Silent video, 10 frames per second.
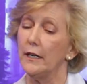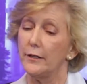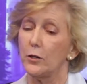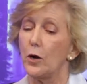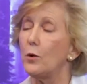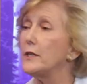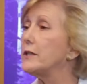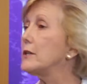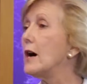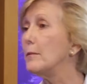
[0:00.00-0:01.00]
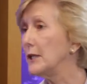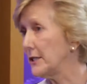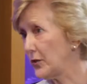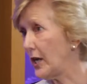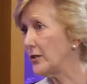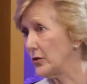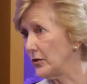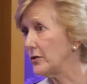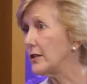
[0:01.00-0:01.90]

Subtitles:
There are always anomalous cases,